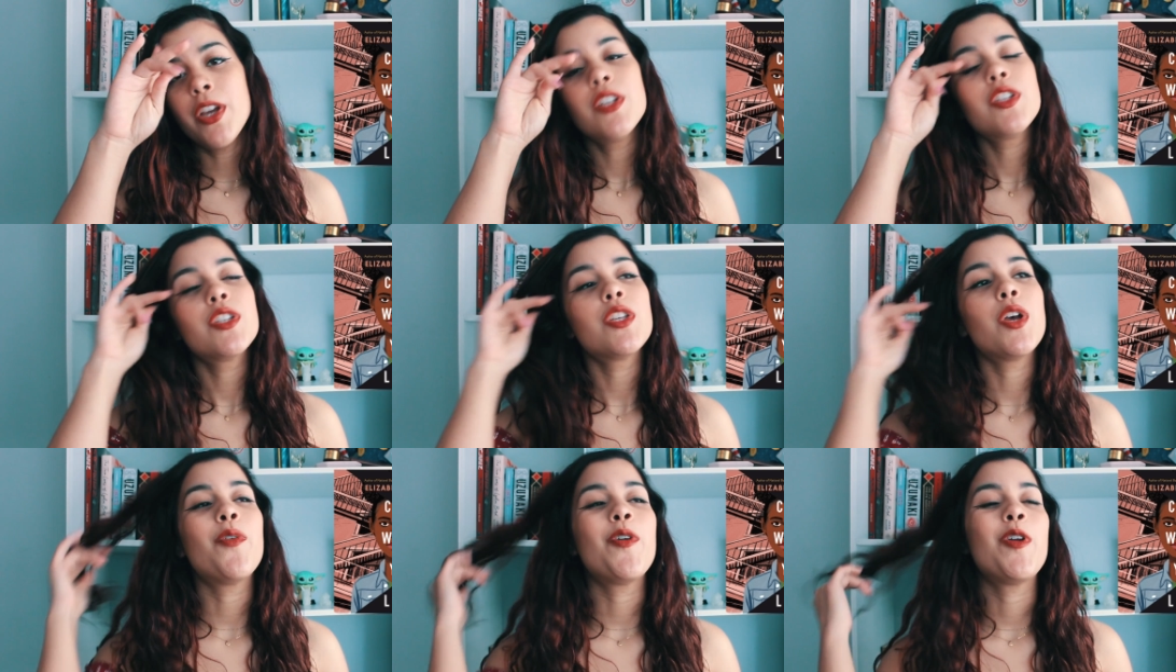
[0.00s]

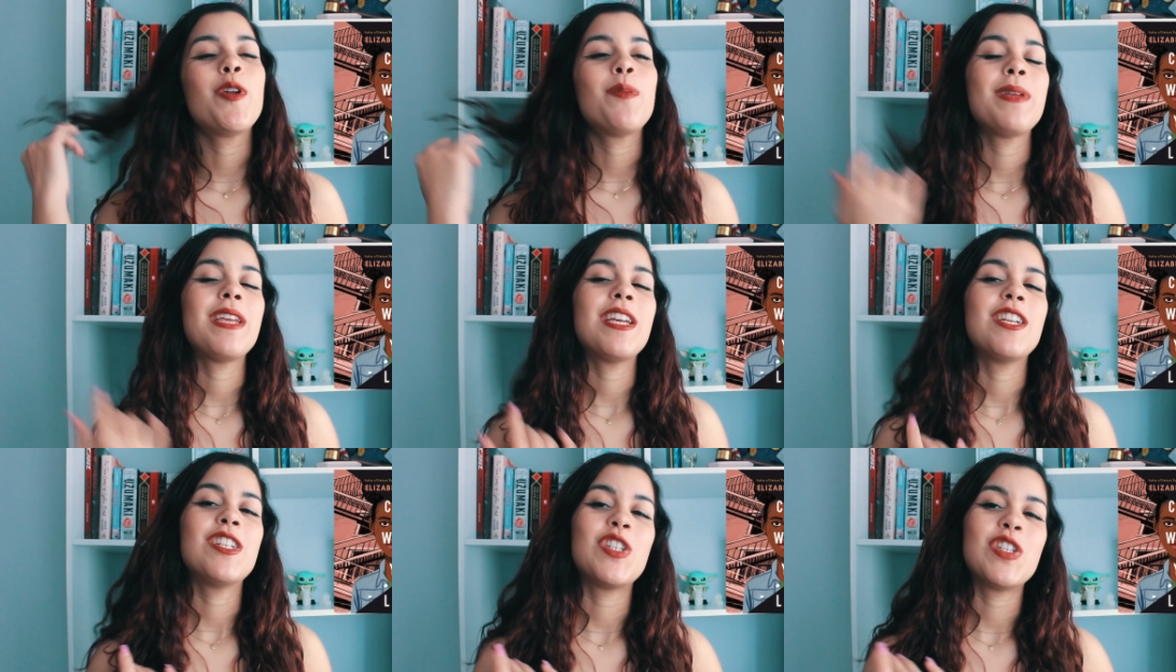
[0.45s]
so it'll
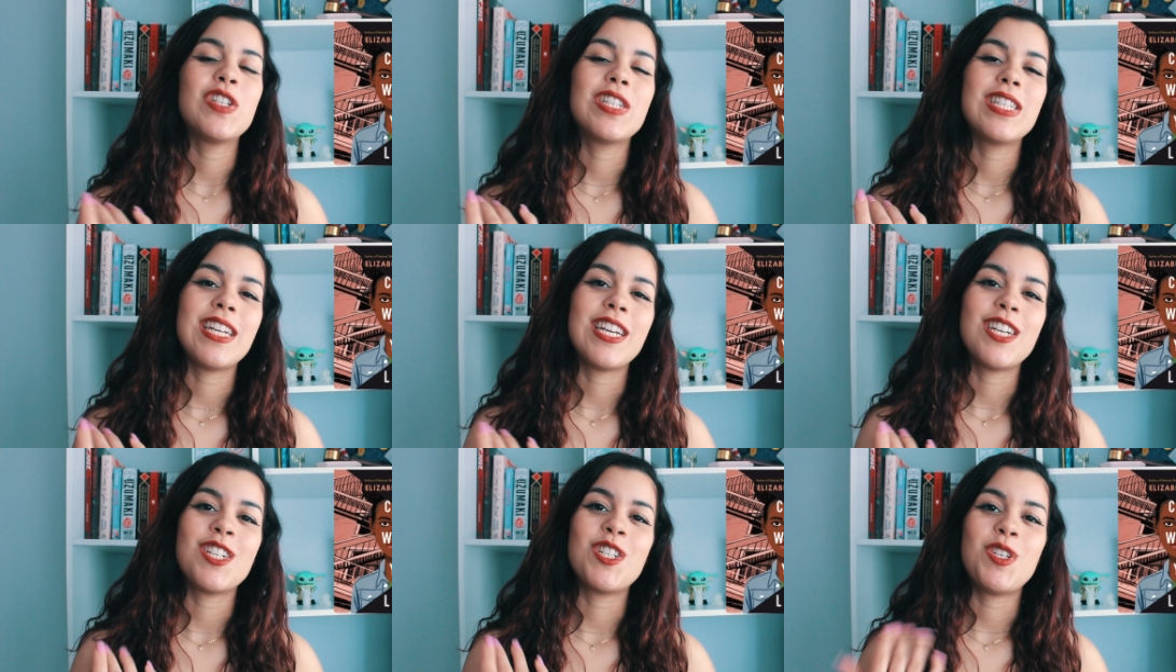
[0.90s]
be
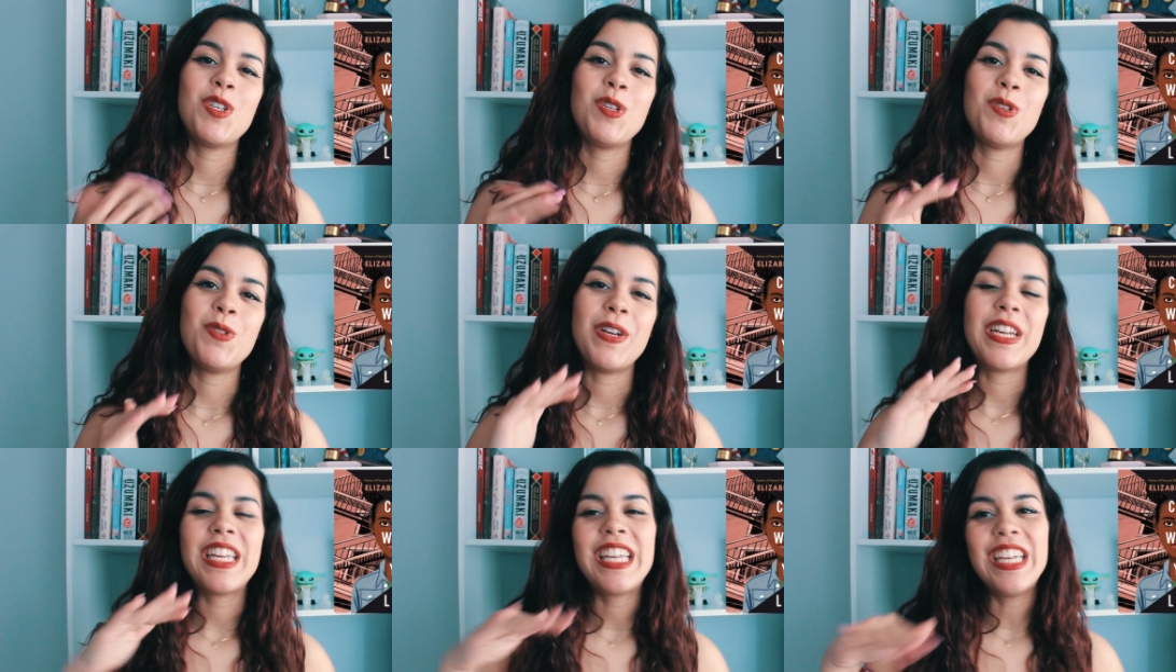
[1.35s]
interesting
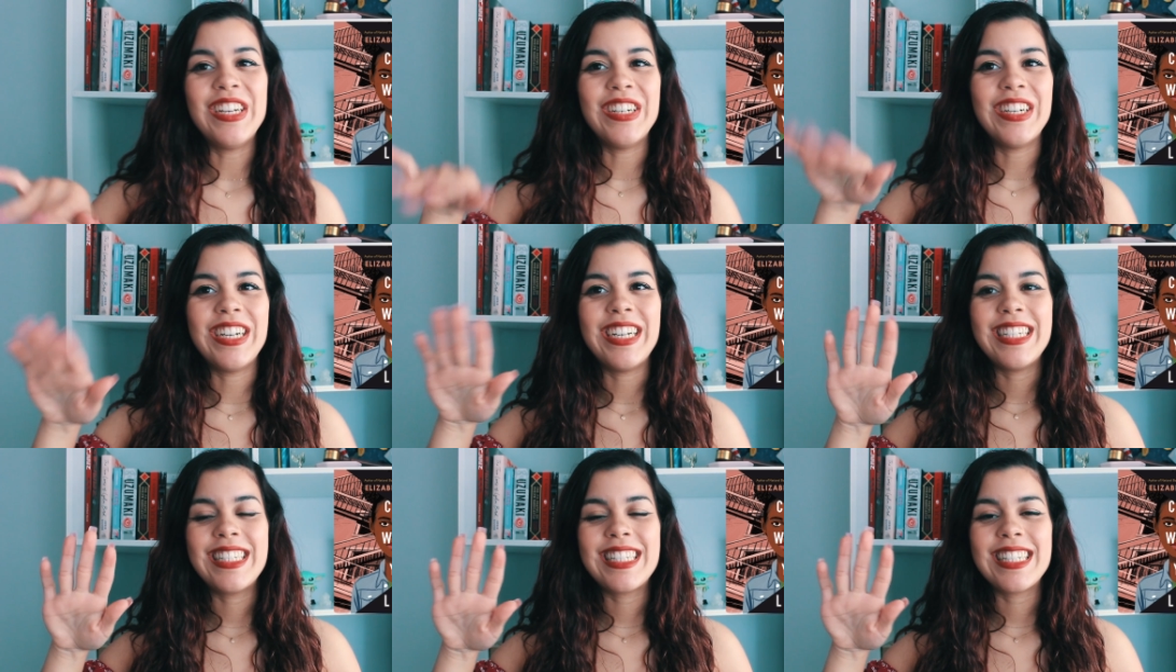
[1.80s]
to hear
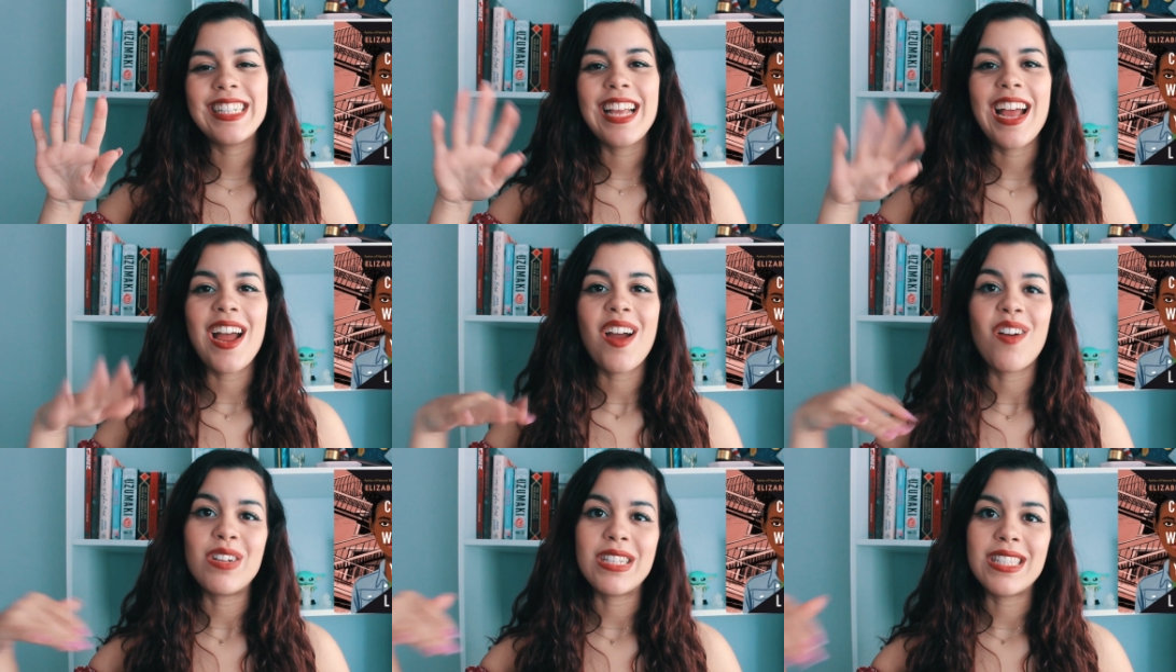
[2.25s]
it,
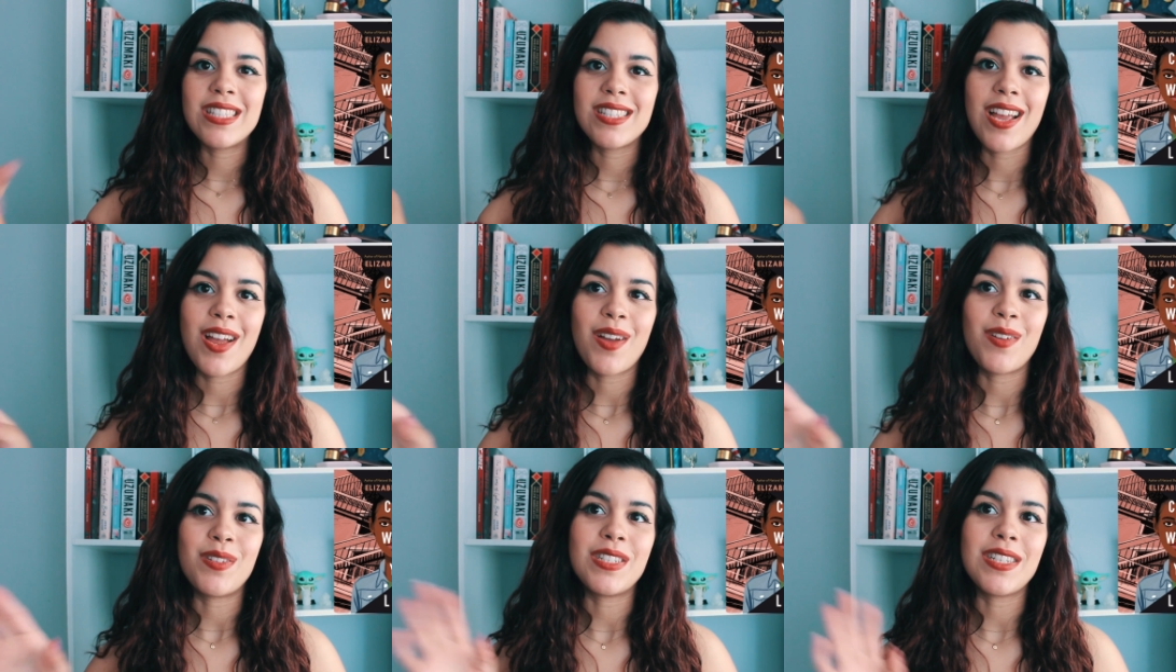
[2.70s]
how it
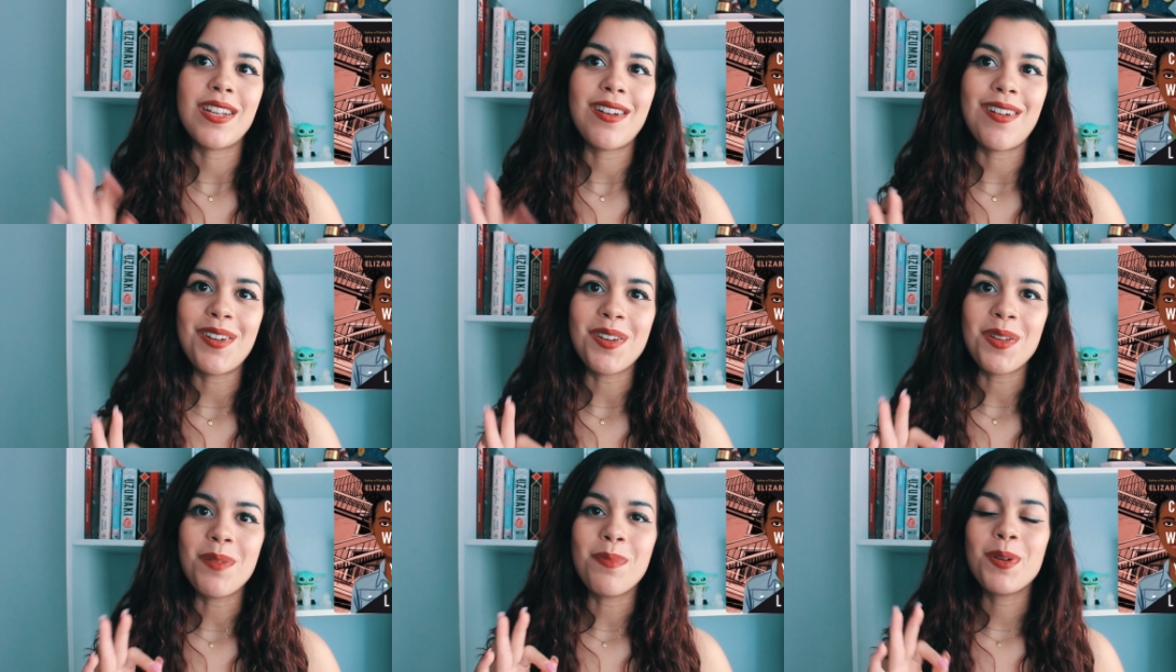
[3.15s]
sounds in
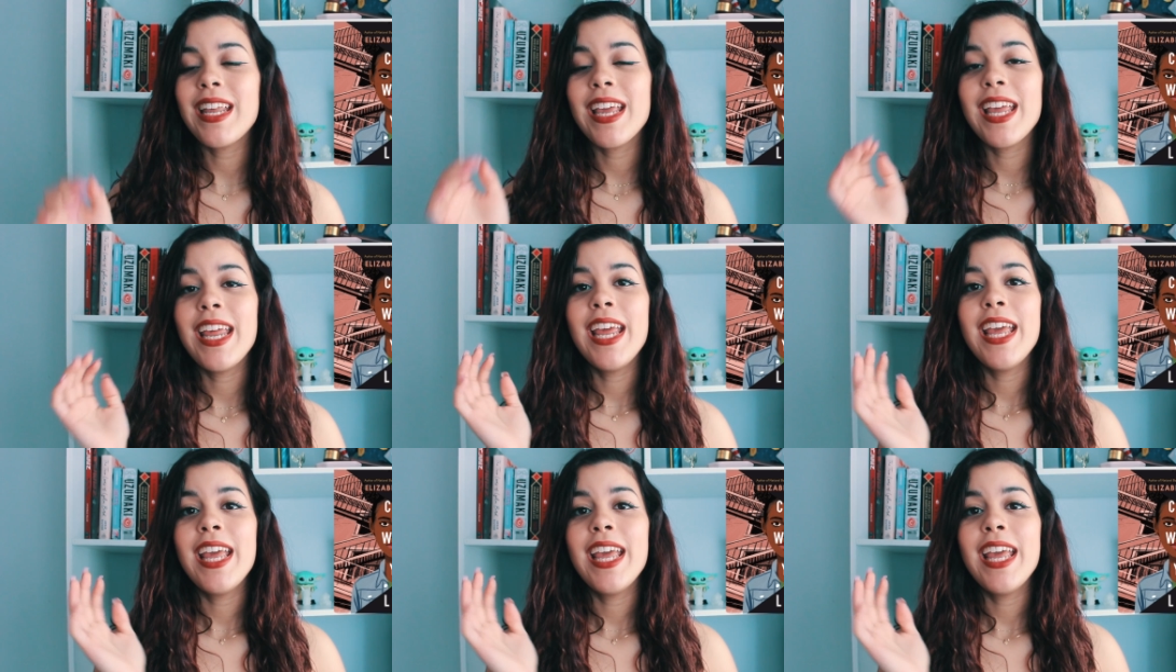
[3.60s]
audiobook.